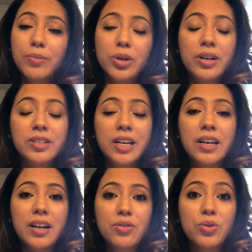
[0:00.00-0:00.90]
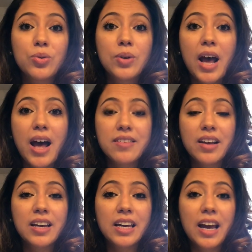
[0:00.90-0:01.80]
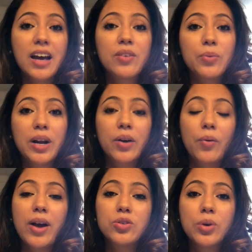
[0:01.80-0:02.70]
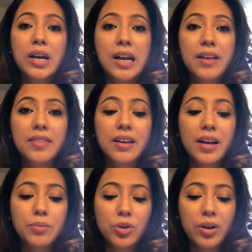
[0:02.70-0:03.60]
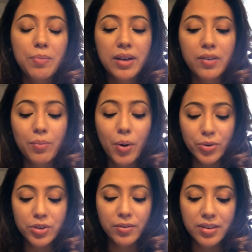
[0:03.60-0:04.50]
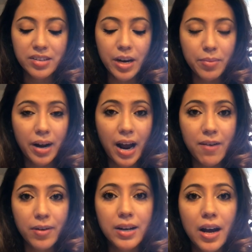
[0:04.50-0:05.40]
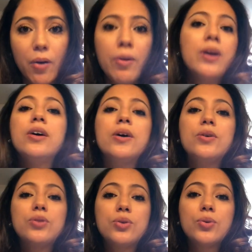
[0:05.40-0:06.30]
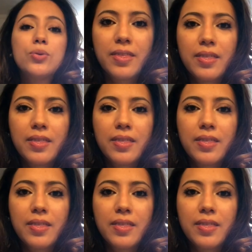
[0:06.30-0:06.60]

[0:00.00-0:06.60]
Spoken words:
I'm trying to take it as soon as I can when I graduate, and I think I'm trying to make the most of this time that I have right now to